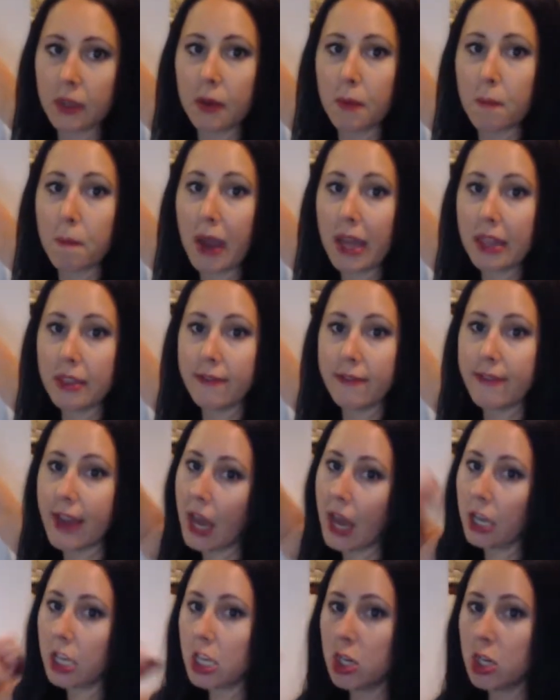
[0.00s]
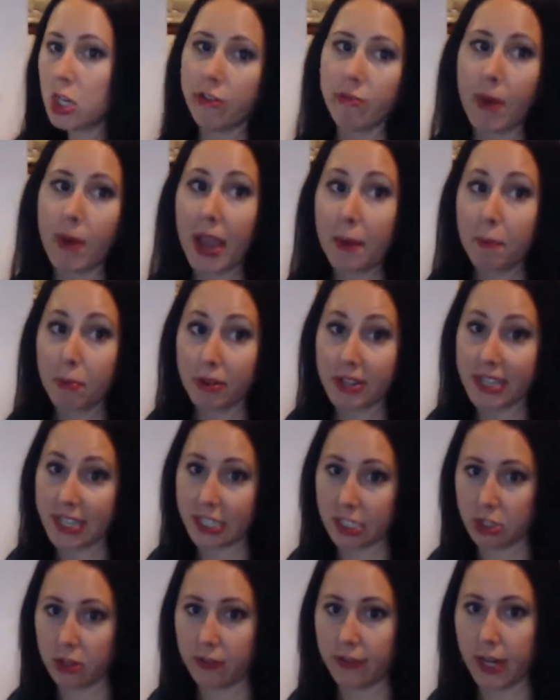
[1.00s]
by the value of my
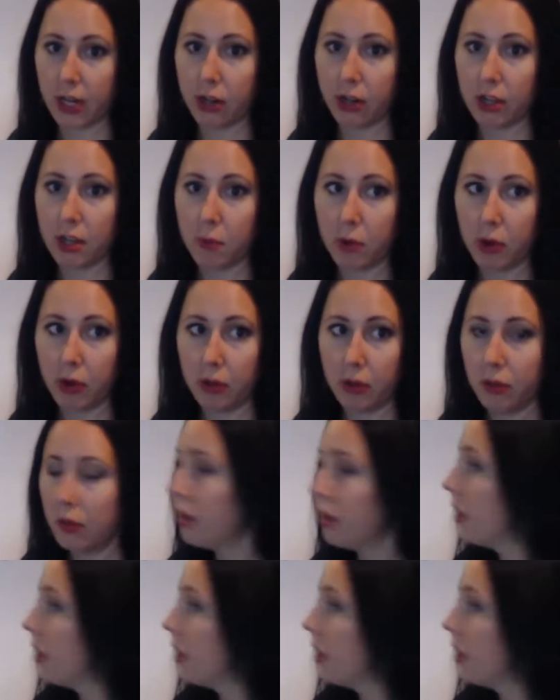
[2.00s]
predictor variable